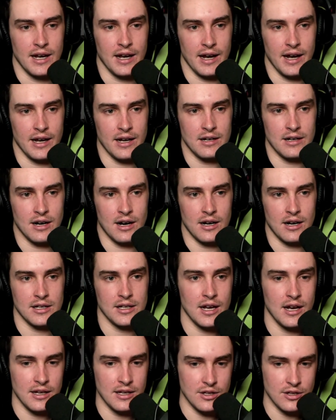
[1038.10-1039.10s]
And
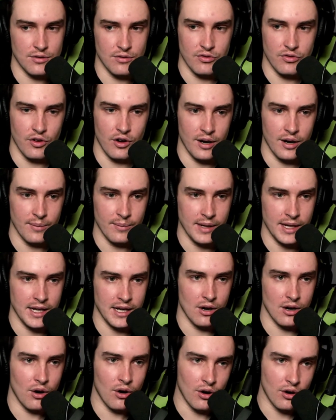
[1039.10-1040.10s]
you can find
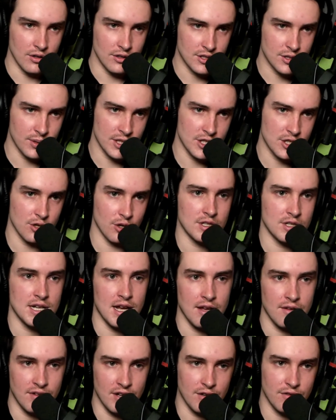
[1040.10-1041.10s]
me on
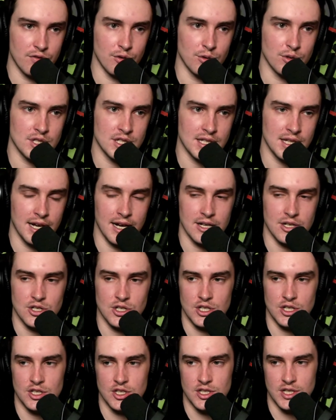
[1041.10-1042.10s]

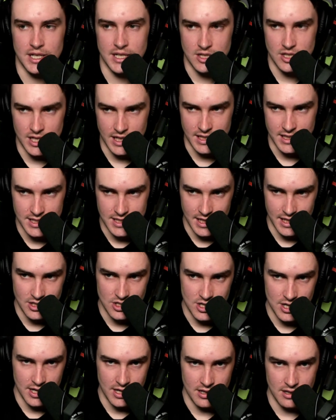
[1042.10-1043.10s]

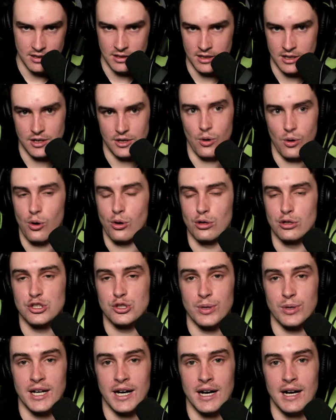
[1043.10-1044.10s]
twitch.tv/CJCJ or on
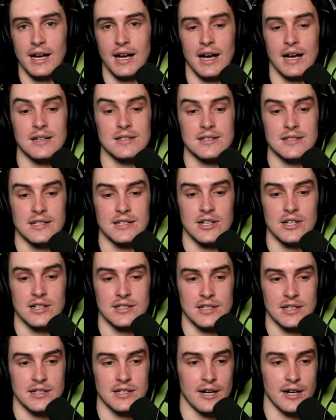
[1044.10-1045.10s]
Twitter at
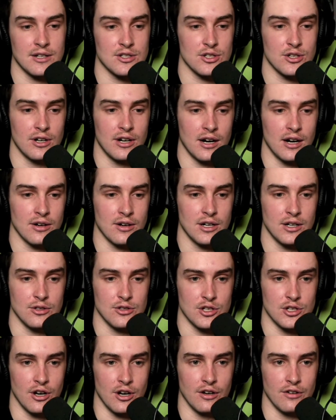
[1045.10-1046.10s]
CJCJ_RL.
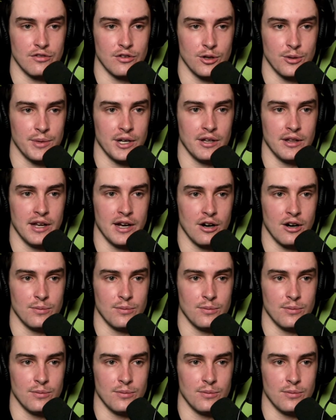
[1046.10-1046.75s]
So follow me on there.